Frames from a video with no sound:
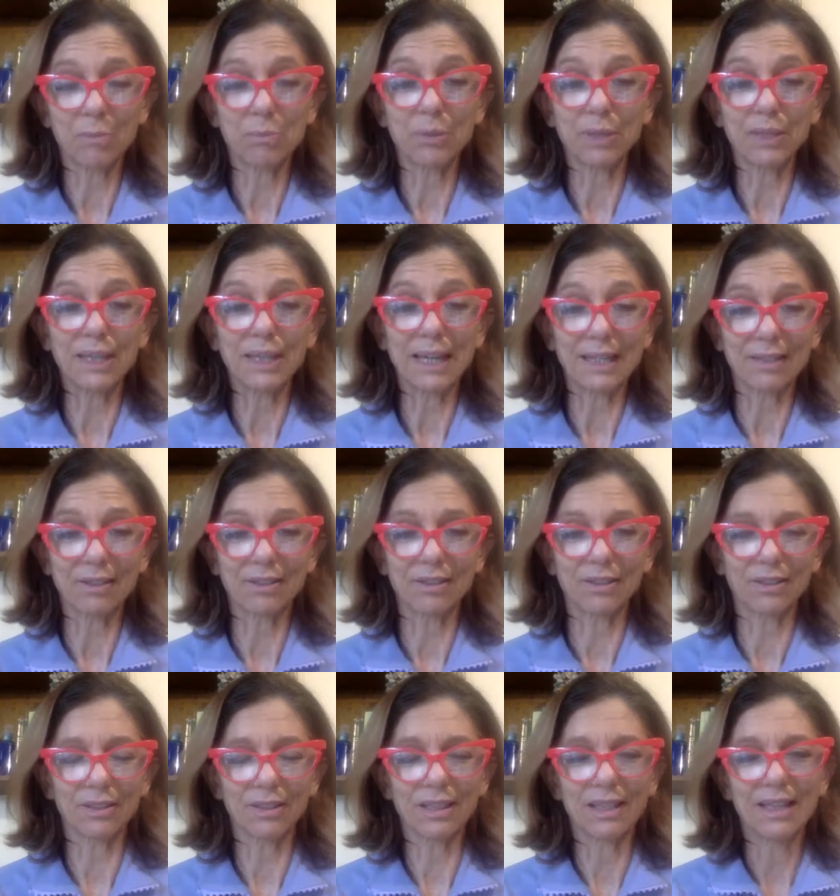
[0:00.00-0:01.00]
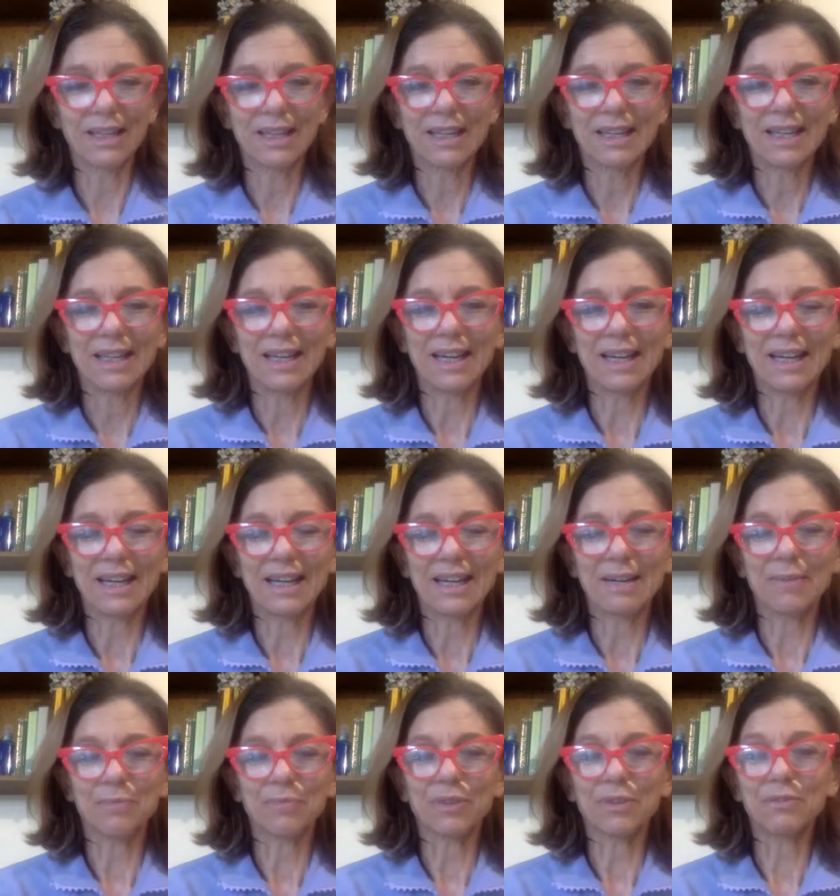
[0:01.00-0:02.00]
prenatal
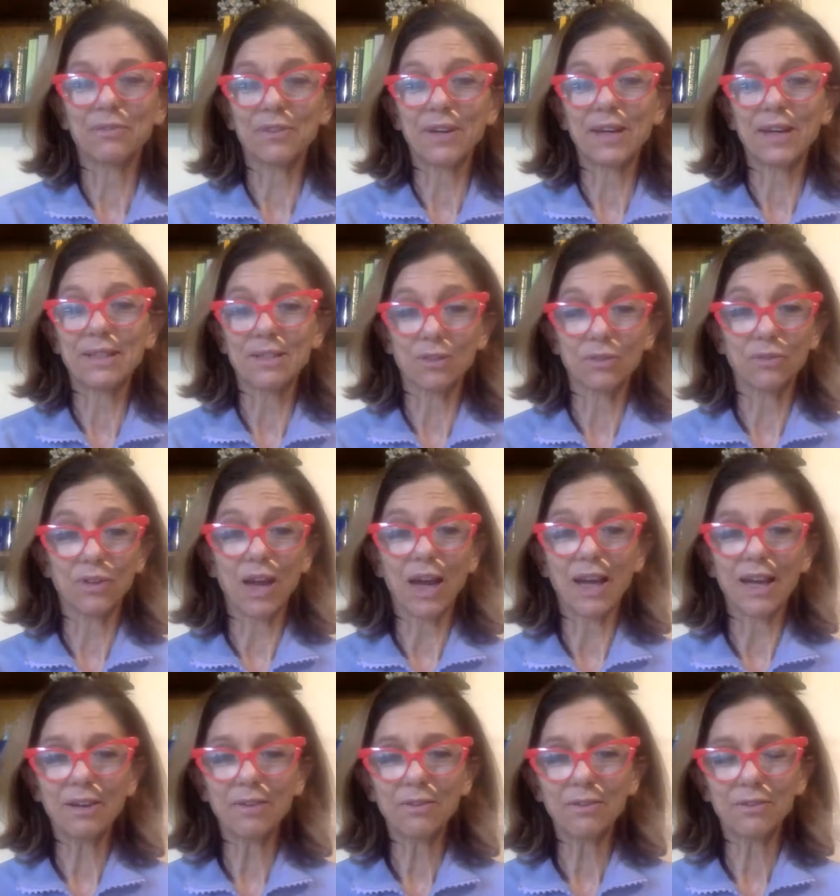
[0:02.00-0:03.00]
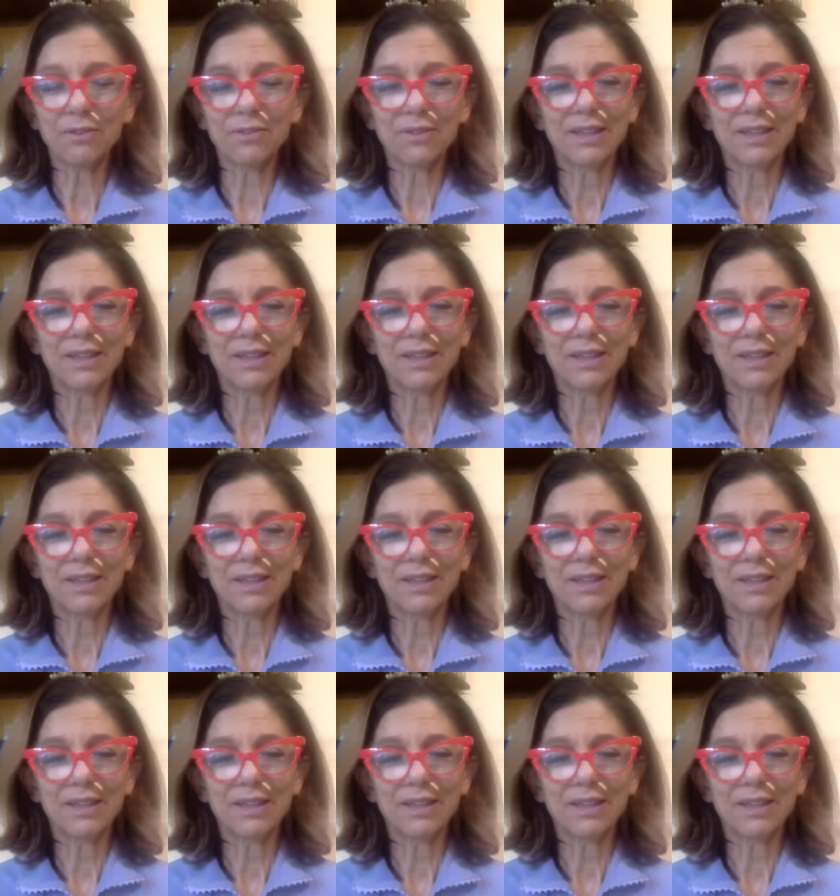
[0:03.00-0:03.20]
phase of life.